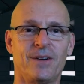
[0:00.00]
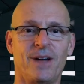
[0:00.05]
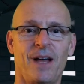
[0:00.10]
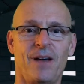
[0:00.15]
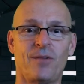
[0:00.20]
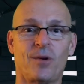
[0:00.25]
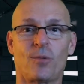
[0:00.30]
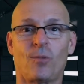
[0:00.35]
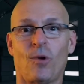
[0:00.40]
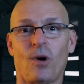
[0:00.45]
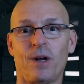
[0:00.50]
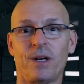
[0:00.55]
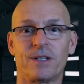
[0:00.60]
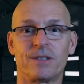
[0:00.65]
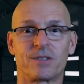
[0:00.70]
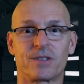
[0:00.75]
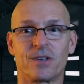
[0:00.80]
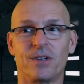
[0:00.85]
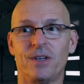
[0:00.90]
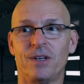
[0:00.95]
Having one
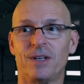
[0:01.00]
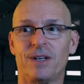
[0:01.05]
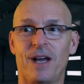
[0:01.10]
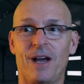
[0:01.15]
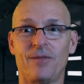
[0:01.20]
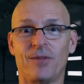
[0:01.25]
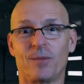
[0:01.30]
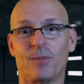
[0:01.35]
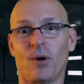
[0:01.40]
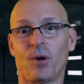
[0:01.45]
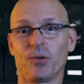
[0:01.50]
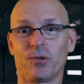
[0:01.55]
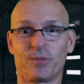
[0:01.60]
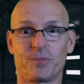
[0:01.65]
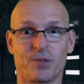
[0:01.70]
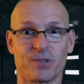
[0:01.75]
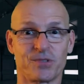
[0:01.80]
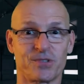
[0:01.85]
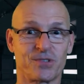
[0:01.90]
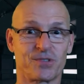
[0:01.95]
is good. Having
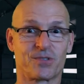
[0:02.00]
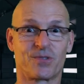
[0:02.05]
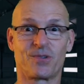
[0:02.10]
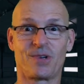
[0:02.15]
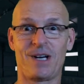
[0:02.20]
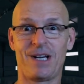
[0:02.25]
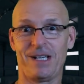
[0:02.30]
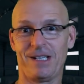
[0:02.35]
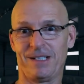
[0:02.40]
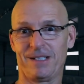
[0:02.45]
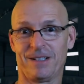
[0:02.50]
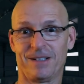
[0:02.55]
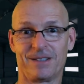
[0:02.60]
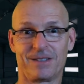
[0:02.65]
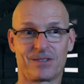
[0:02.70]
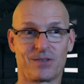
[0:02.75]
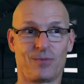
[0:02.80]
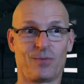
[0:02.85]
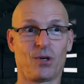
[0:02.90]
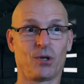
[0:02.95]
multiples is great.
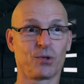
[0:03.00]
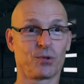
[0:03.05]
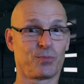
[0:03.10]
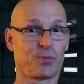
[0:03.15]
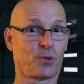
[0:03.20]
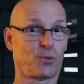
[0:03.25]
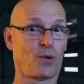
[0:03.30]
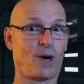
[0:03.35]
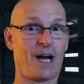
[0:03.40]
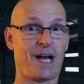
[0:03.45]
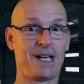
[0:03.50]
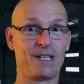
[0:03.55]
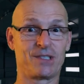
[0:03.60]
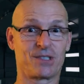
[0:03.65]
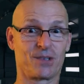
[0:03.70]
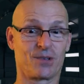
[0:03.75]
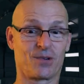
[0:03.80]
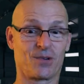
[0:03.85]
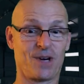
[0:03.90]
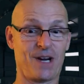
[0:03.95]
So multiple
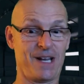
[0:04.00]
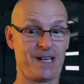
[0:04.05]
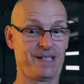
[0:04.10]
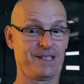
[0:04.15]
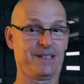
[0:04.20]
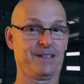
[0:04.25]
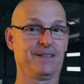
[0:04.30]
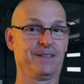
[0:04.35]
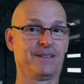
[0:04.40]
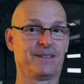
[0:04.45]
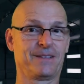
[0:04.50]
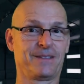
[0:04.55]
whys are great.